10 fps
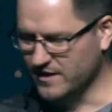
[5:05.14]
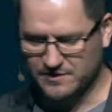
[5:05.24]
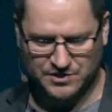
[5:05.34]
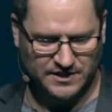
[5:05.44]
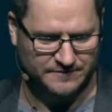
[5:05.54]
I
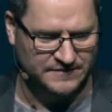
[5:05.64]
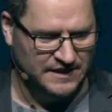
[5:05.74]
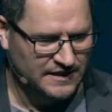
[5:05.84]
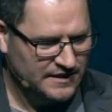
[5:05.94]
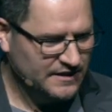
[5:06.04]
P.
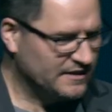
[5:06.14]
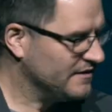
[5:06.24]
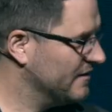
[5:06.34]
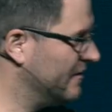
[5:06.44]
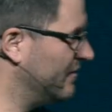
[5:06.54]

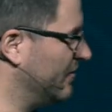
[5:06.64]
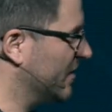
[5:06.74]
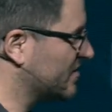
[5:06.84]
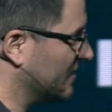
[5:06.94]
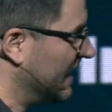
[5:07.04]

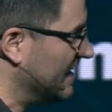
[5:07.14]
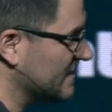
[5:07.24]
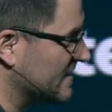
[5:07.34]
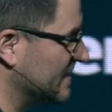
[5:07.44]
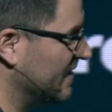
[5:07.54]
There's
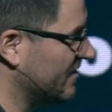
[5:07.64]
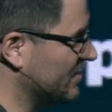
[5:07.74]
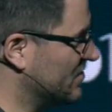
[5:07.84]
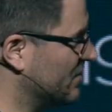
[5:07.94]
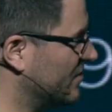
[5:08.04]
latency
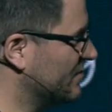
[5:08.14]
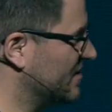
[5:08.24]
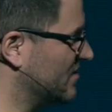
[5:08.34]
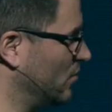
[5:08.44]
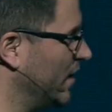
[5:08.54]
concerns
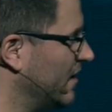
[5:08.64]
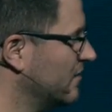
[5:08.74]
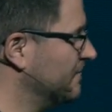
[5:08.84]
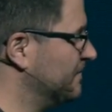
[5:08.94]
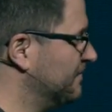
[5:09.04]
as
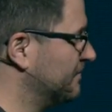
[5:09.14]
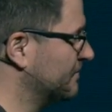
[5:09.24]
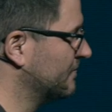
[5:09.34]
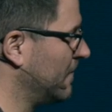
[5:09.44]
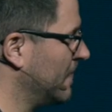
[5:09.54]
well.
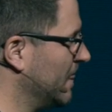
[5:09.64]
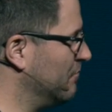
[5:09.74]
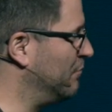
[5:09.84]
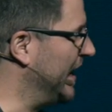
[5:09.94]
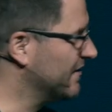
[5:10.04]

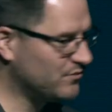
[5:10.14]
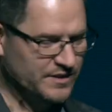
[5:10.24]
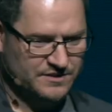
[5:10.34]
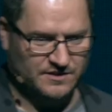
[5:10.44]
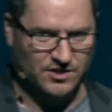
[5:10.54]

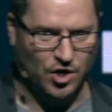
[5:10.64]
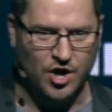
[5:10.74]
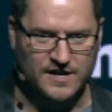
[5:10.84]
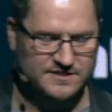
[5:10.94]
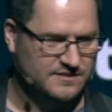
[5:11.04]
Bandwidth
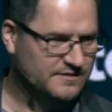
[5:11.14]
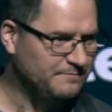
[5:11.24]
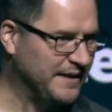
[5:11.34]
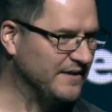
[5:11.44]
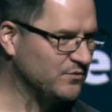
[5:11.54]
cost,
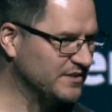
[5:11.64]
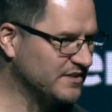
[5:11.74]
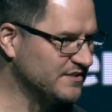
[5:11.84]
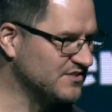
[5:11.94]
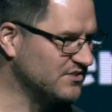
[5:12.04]
bandwidth
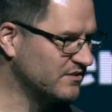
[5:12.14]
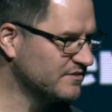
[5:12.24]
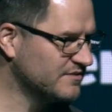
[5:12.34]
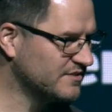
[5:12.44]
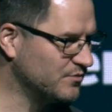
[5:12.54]

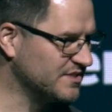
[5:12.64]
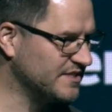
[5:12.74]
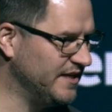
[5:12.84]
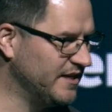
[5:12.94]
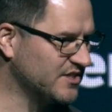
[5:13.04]
concerns. We're
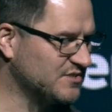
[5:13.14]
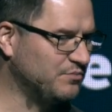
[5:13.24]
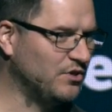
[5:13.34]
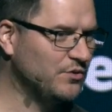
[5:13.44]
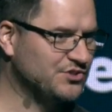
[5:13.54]
seeing an
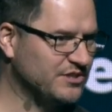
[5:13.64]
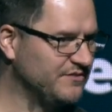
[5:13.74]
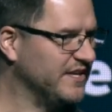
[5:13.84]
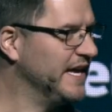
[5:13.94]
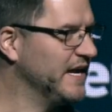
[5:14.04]
explosion
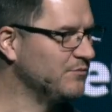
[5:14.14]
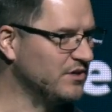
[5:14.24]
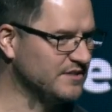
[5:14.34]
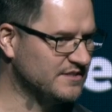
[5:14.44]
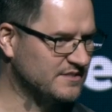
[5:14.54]
of
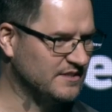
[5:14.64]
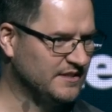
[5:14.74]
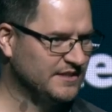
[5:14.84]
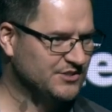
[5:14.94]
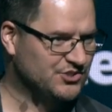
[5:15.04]
cameras
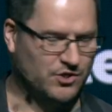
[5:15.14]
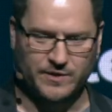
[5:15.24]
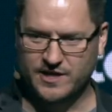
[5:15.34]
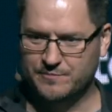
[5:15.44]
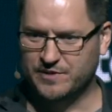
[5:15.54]

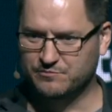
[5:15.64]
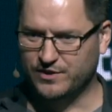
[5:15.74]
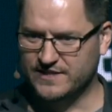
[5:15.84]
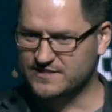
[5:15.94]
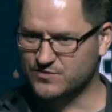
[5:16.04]
showing up in
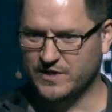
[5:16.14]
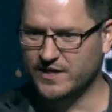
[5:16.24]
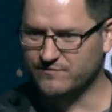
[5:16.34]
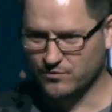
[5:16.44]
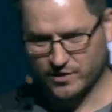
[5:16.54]
places we
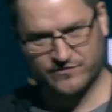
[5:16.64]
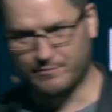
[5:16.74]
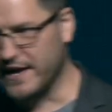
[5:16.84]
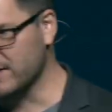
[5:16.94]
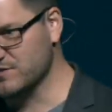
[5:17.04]
never would have
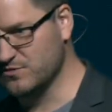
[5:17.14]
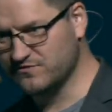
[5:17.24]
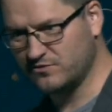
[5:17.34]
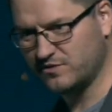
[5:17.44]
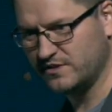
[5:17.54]
imagined
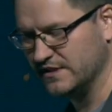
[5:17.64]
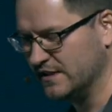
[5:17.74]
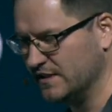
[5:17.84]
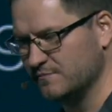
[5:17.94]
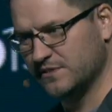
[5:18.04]
before,
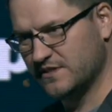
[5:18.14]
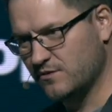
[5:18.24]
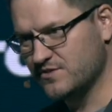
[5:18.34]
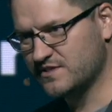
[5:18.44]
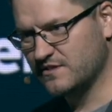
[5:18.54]
but
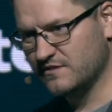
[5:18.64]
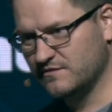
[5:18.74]
those